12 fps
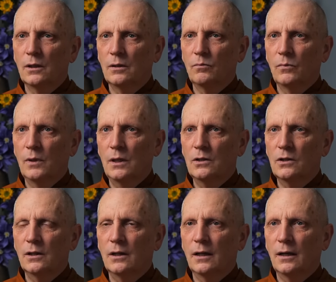It means
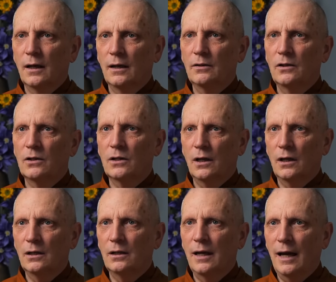that I, I
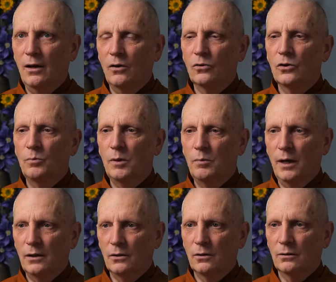decide now to be
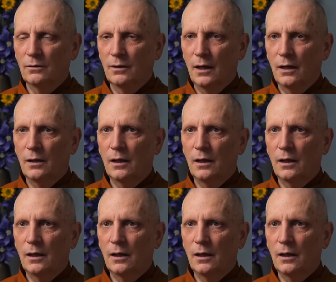better uh,